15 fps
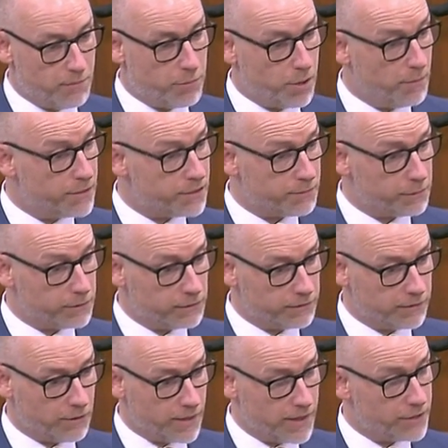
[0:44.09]
permissible
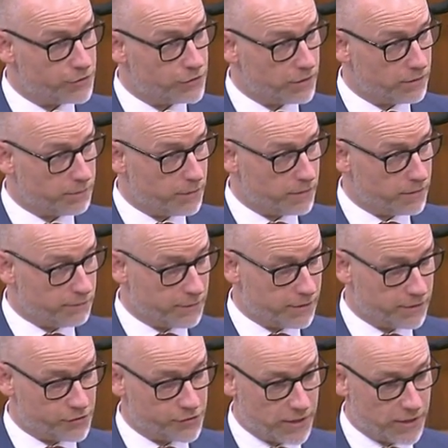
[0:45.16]
donations because of Mister